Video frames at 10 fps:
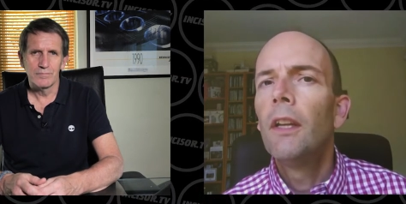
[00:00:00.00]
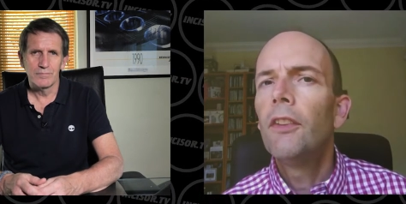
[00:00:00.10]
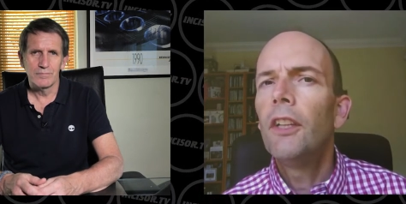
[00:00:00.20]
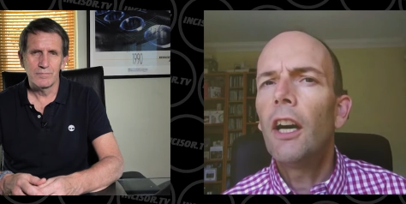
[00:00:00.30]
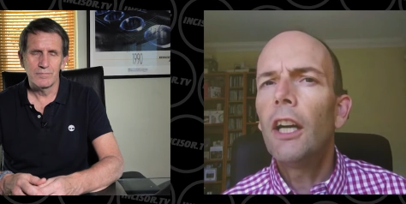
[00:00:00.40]

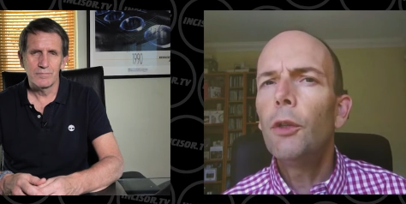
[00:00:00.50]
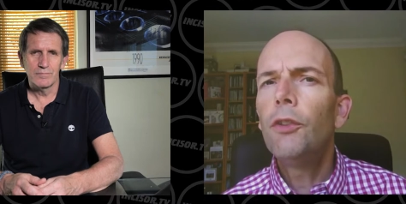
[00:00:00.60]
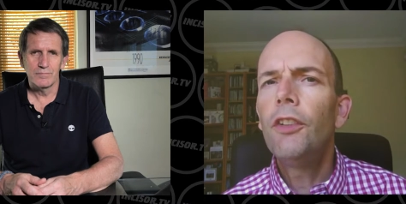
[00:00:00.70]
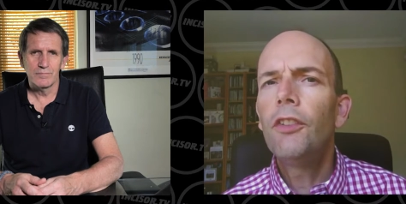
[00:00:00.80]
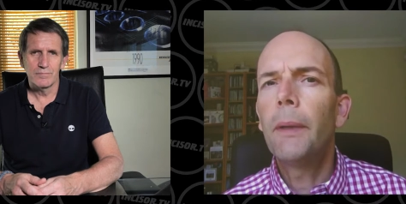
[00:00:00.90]
Speaker 1: the
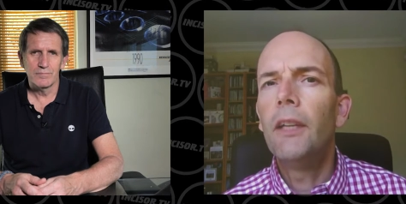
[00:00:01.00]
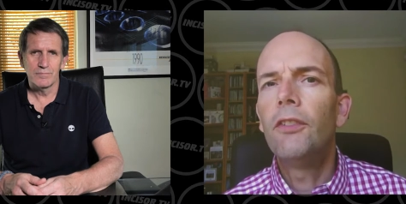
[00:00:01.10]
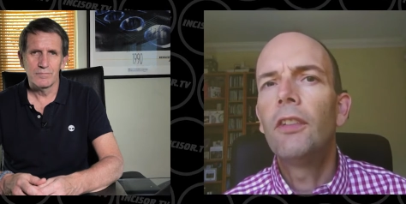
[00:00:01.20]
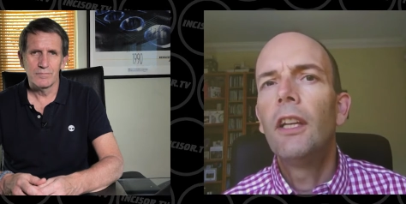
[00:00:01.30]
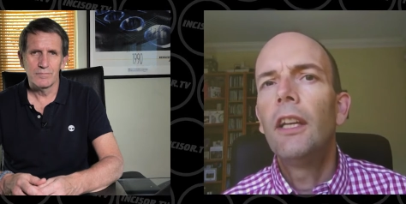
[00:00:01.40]
IoT space
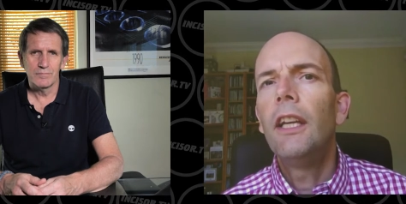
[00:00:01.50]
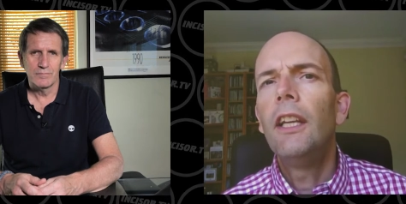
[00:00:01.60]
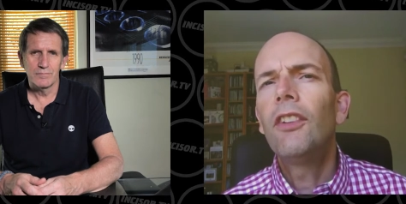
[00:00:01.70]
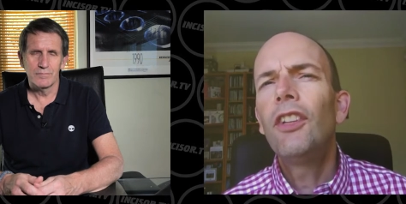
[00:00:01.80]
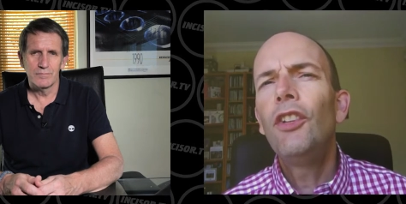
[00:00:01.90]

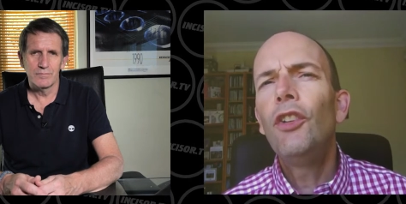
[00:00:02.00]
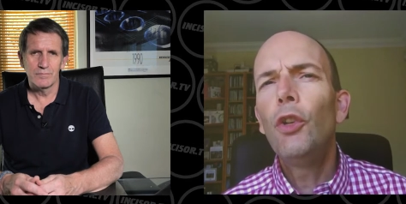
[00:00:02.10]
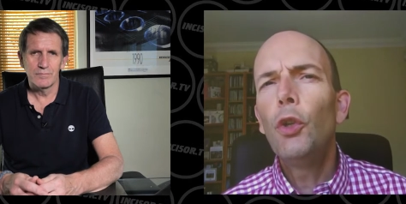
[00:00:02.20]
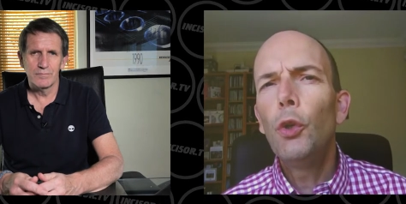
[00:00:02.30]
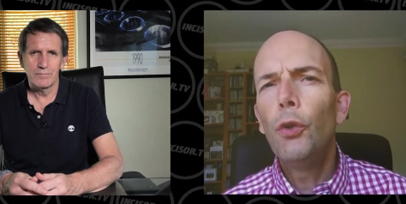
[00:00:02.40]
is a
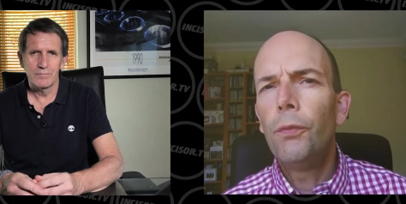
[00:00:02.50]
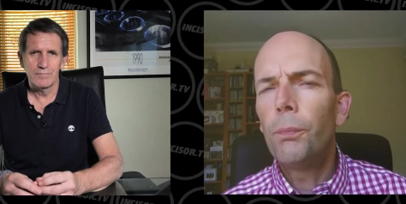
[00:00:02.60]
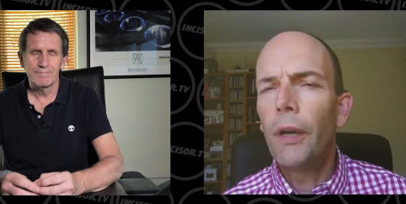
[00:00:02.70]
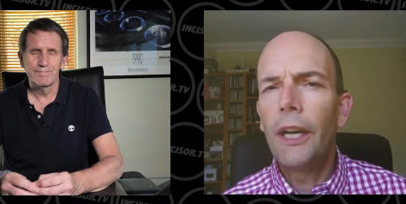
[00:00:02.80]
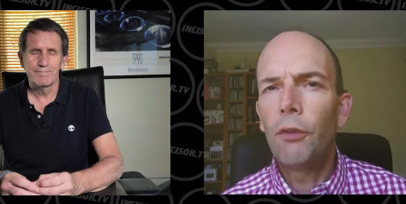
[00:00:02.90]
huge
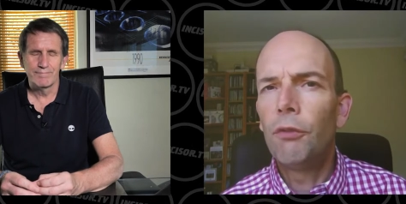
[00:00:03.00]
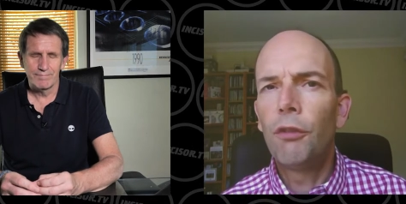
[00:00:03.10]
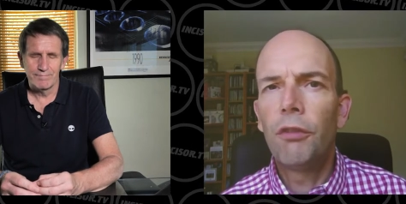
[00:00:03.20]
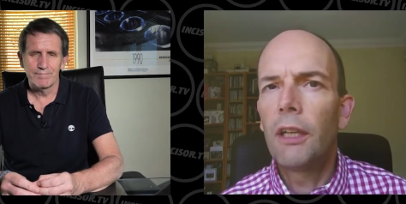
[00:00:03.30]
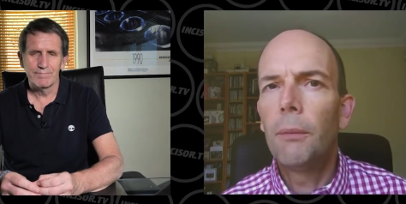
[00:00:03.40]
breadth of
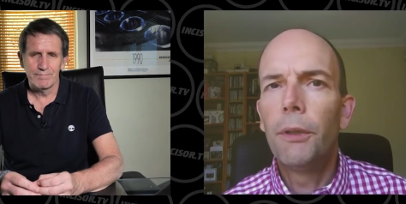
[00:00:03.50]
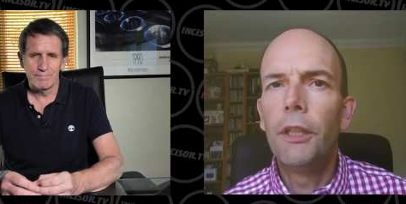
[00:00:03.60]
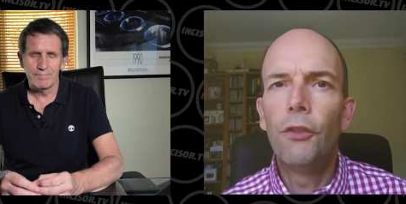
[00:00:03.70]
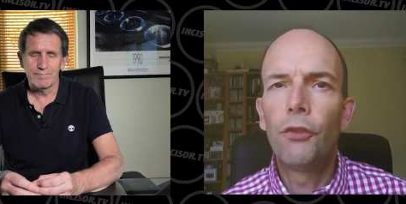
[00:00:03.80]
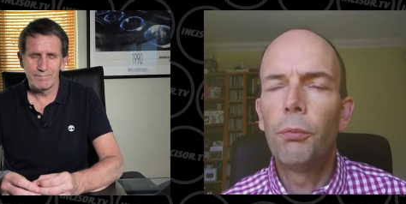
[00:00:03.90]
different
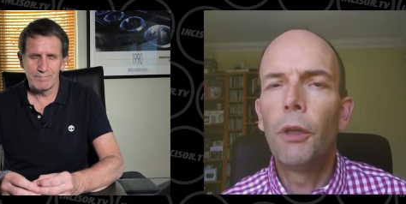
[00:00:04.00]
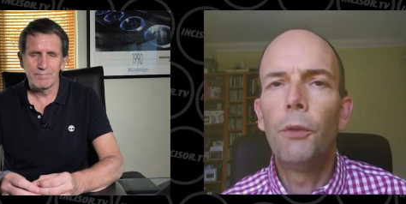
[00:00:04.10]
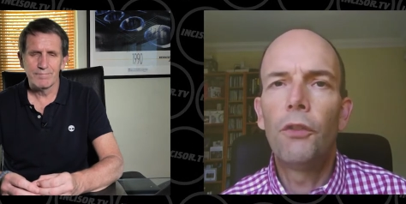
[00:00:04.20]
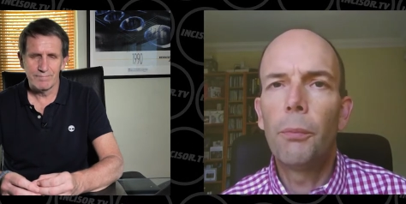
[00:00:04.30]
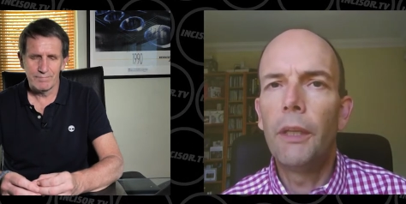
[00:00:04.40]
companies, from
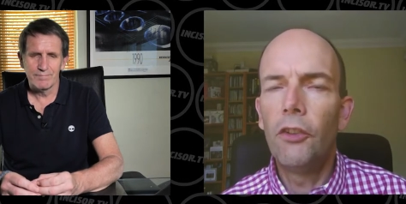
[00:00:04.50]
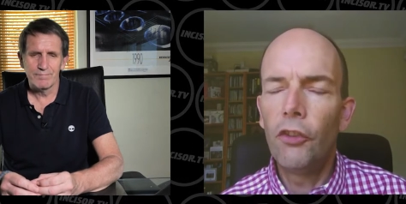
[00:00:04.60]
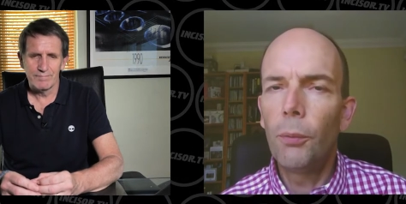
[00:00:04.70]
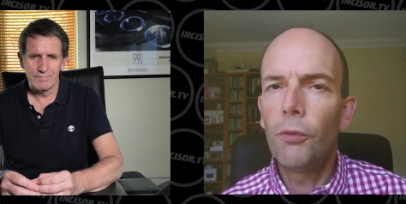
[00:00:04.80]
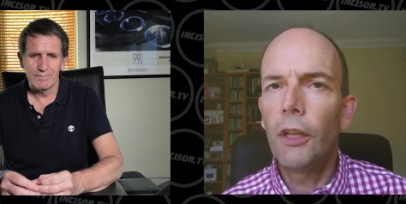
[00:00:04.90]
those that make
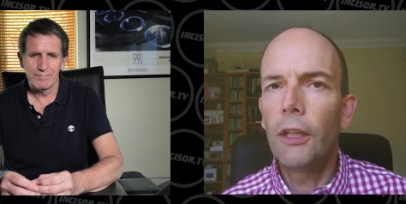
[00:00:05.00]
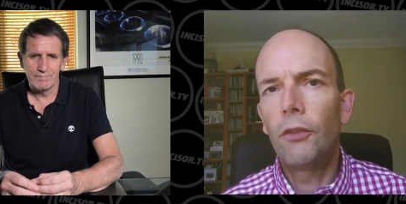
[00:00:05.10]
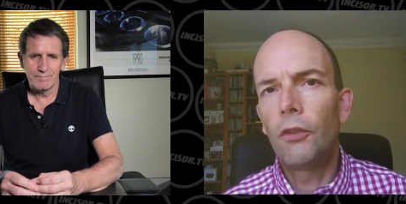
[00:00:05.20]
chipsets to